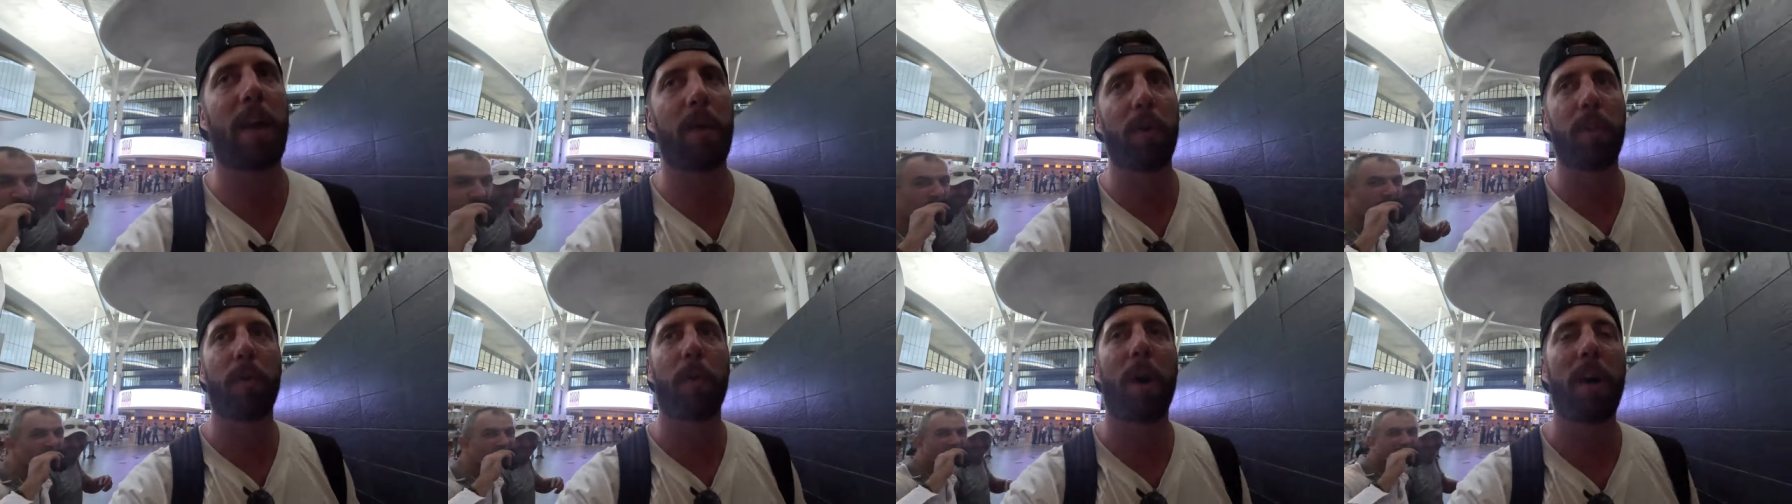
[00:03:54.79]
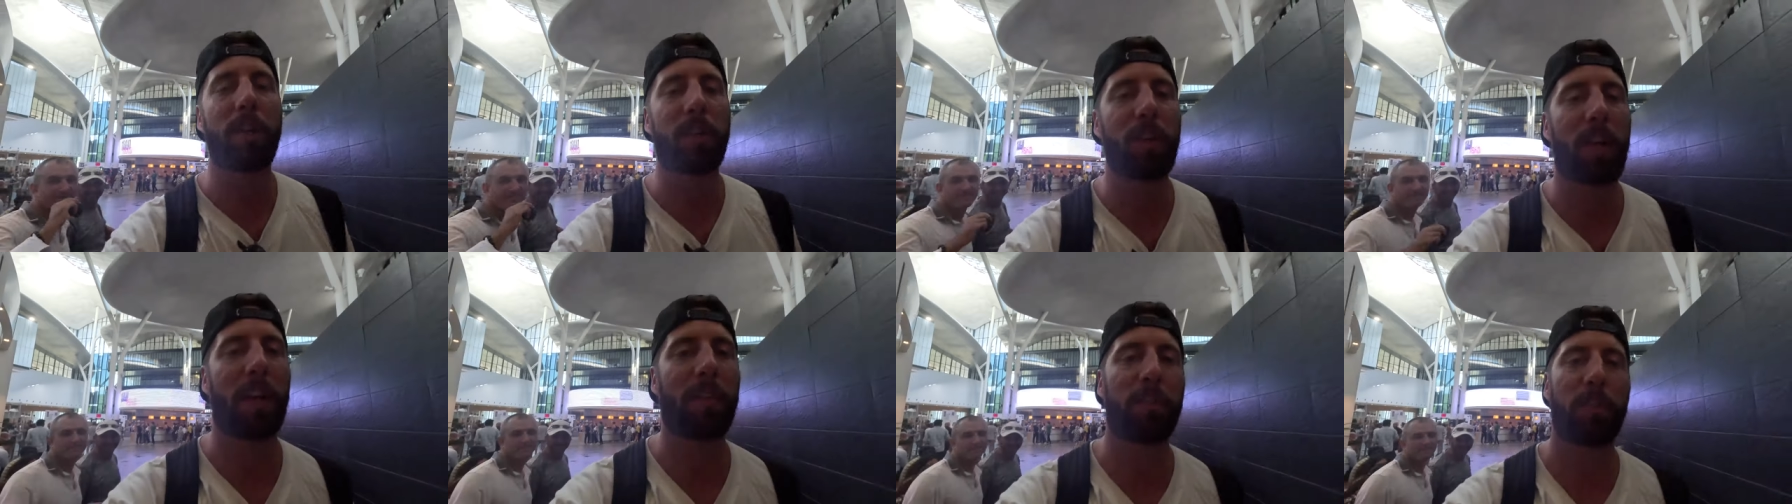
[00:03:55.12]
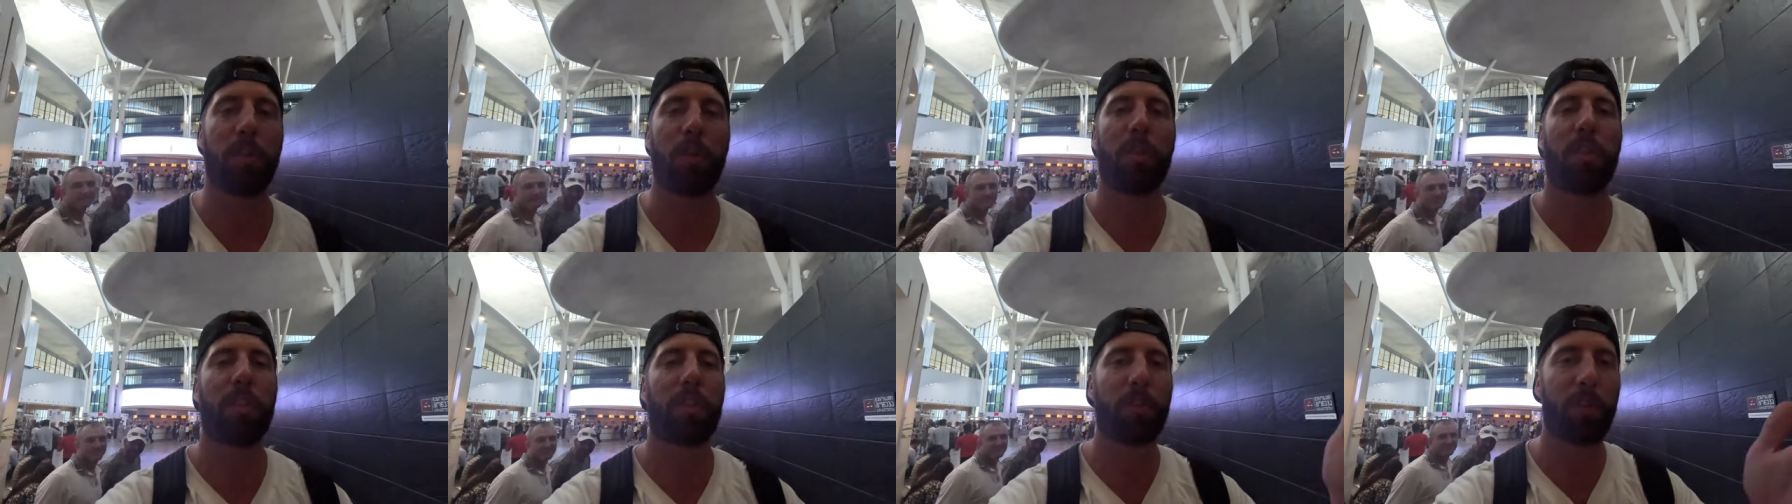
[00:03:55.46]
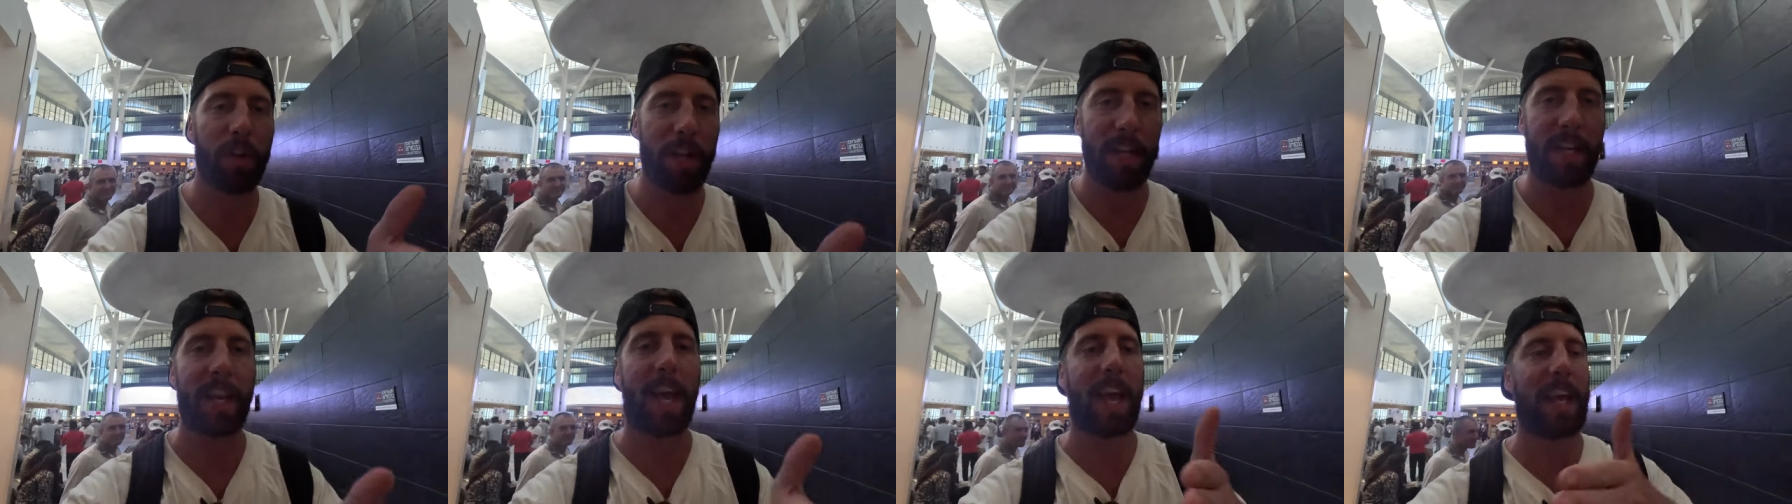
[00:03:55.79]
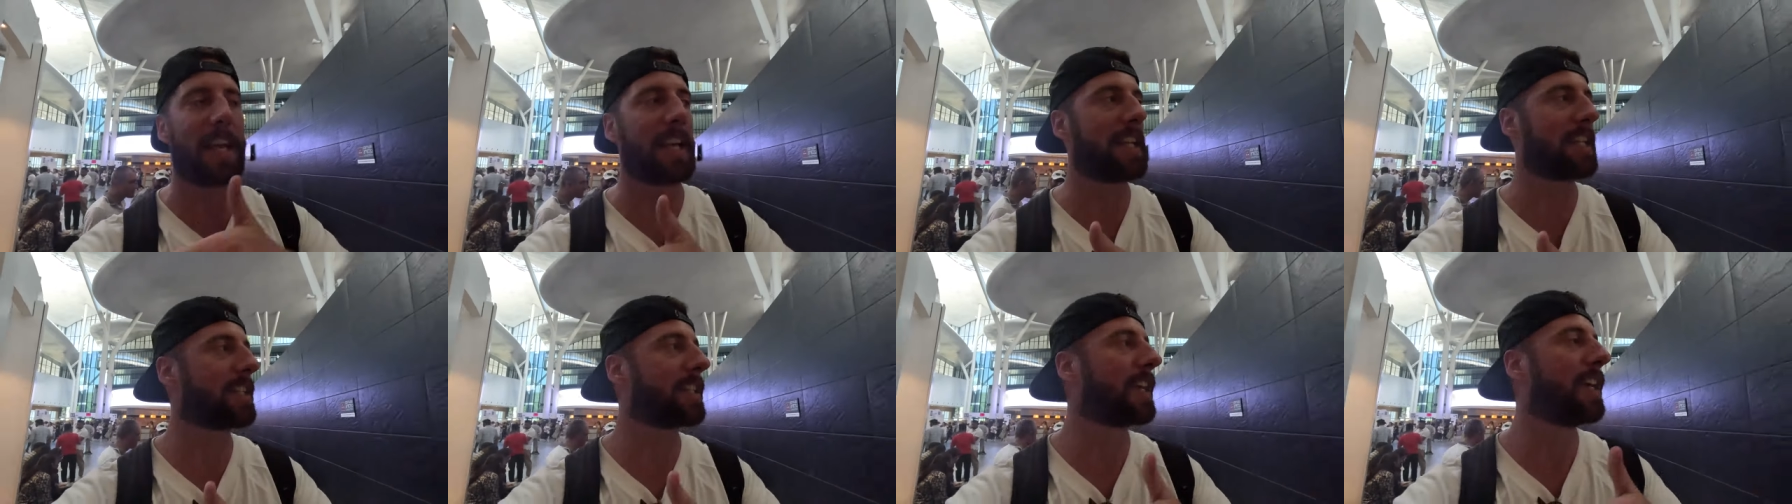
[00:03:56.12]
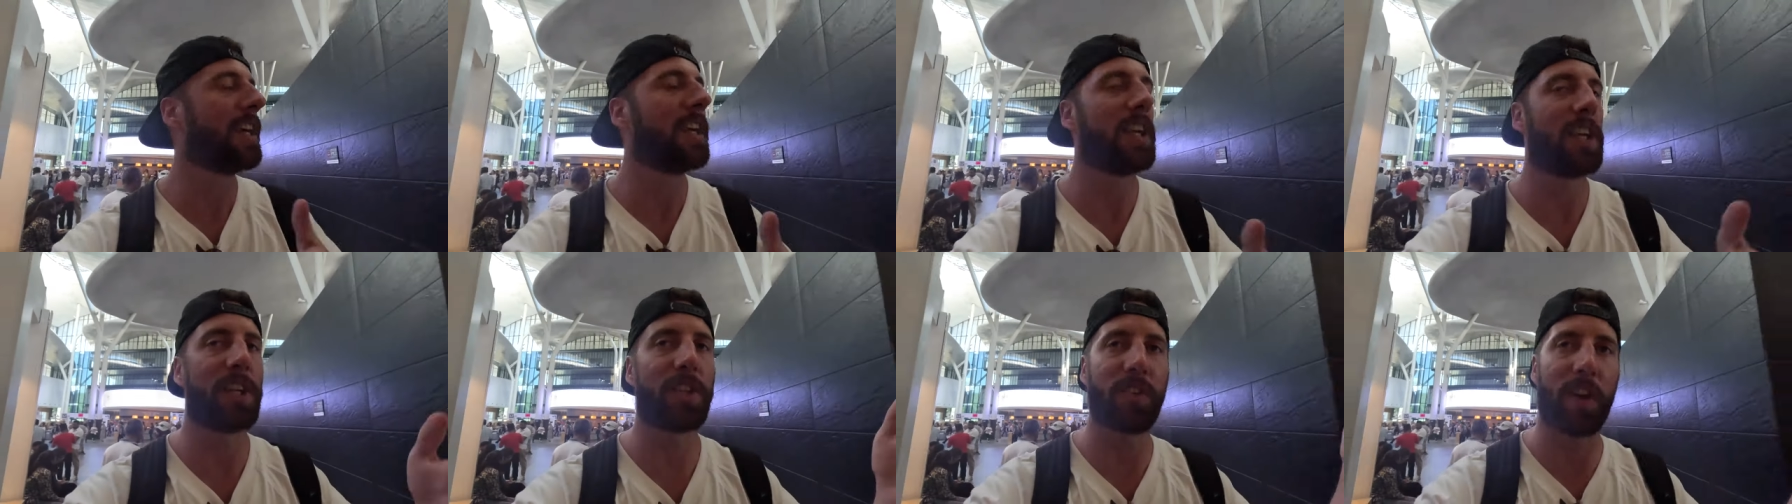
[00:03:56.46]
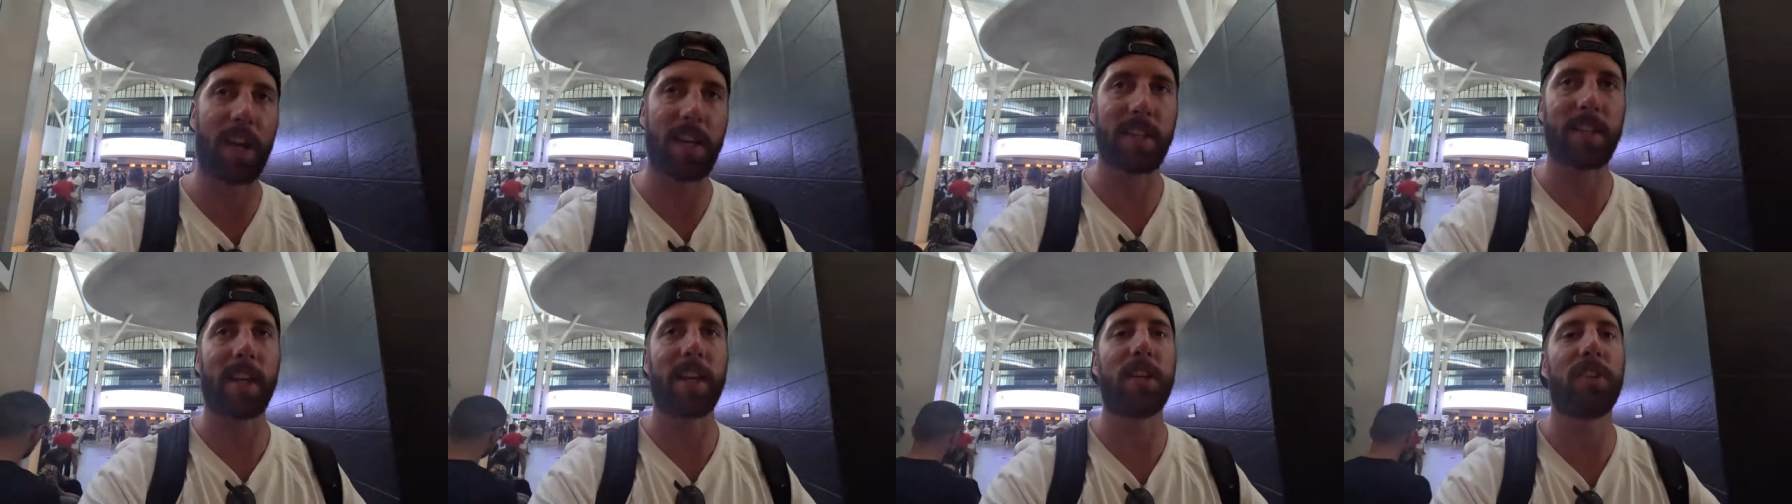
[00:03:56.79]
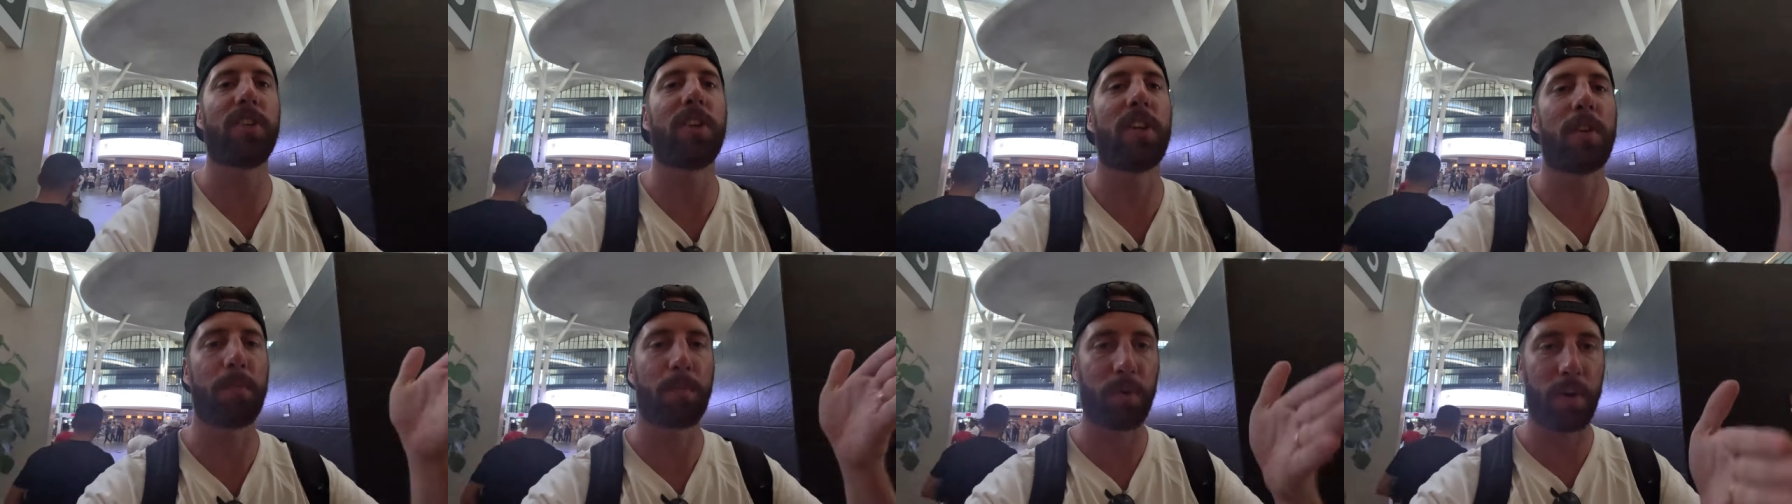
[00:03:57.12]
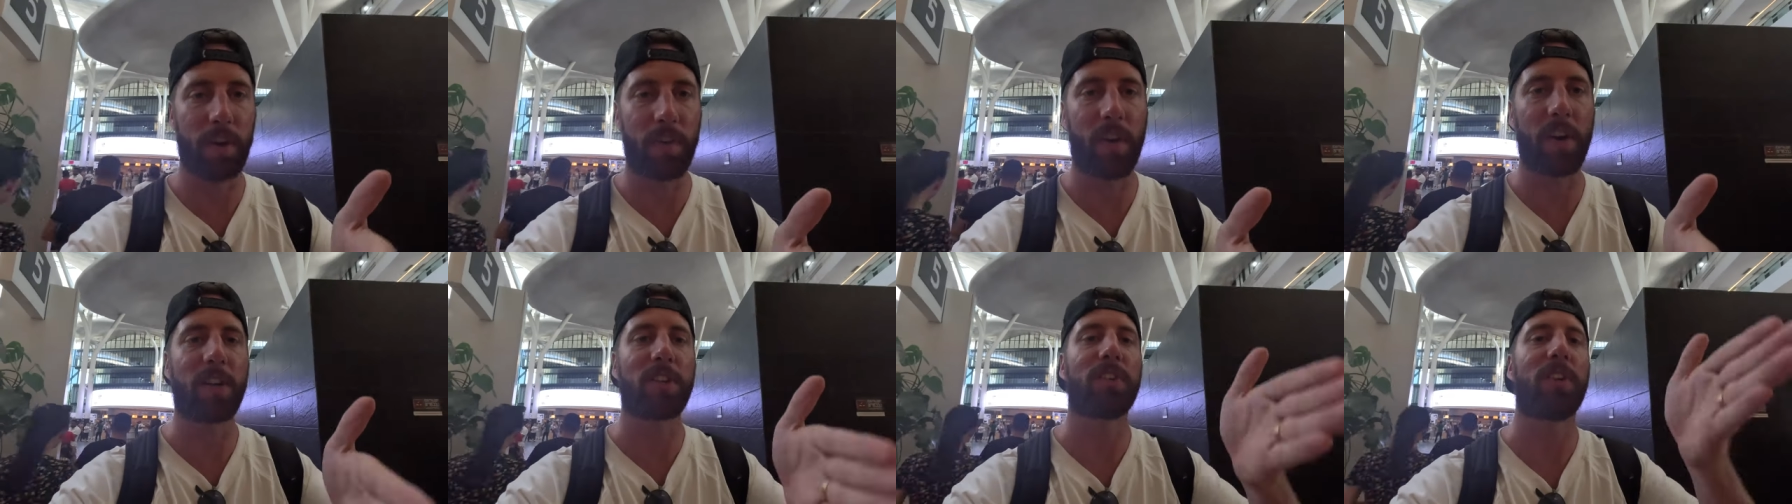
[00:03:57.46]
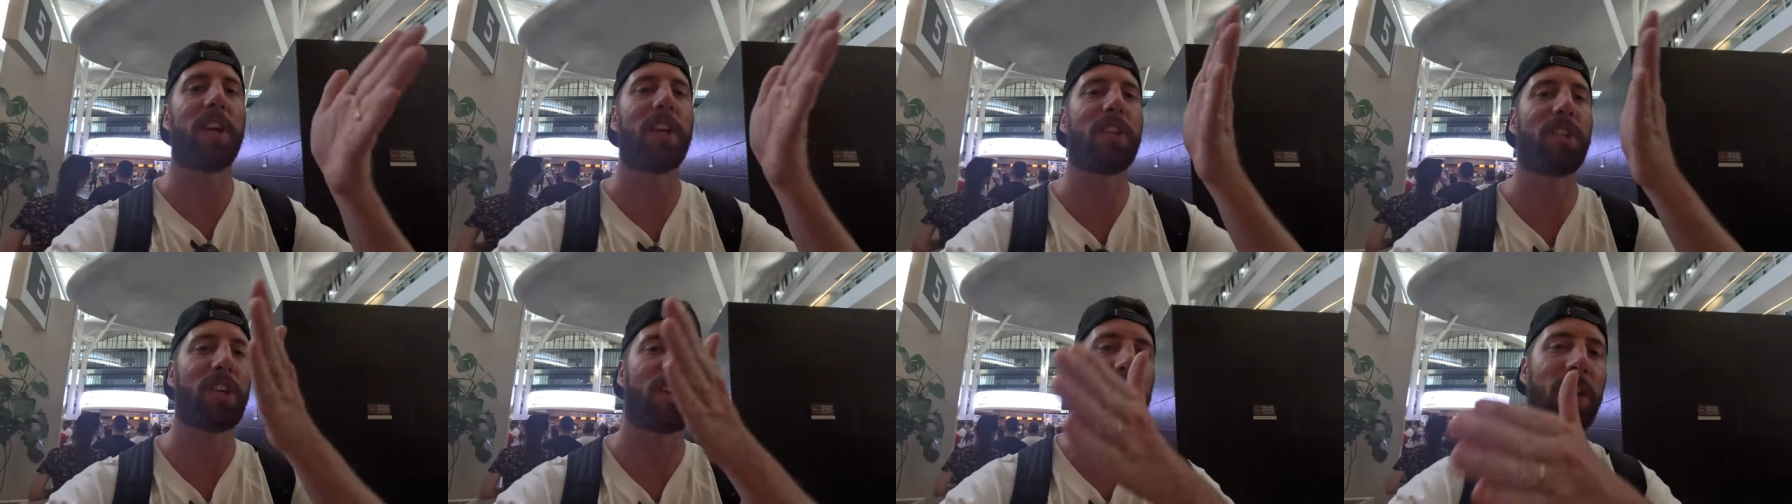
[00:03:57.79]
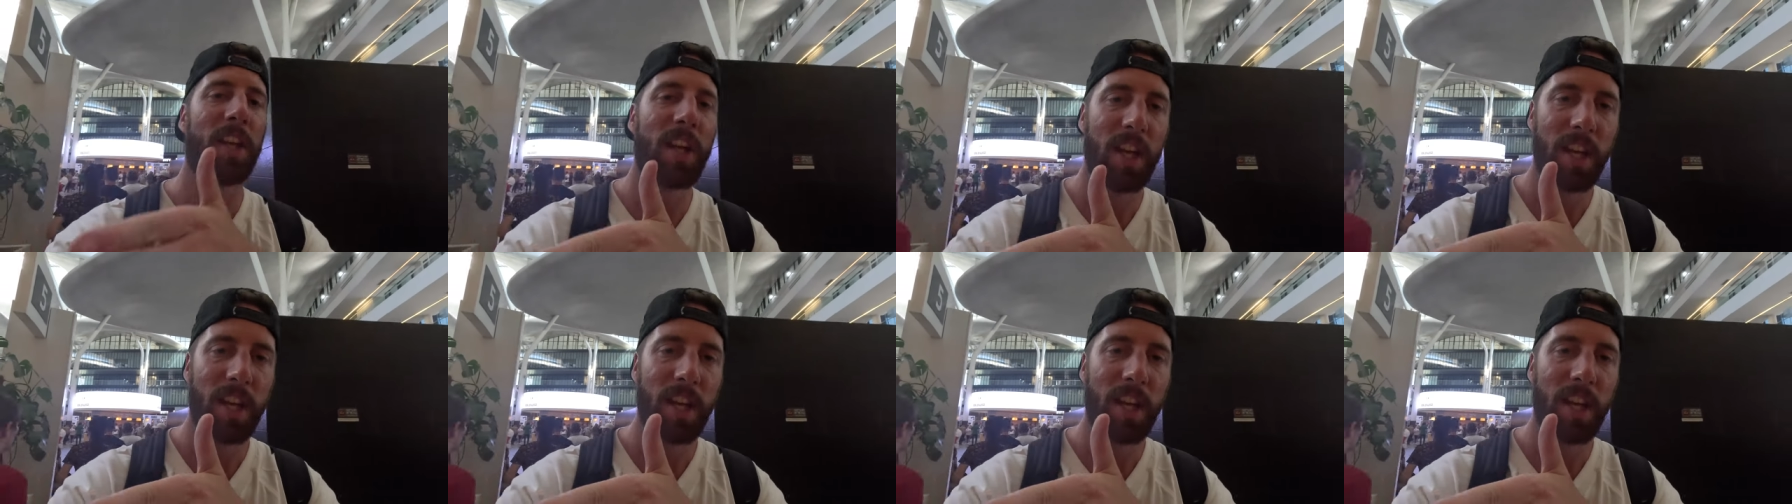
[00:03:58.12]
otherwise you'll have to do three days, your translation, your pre-registration,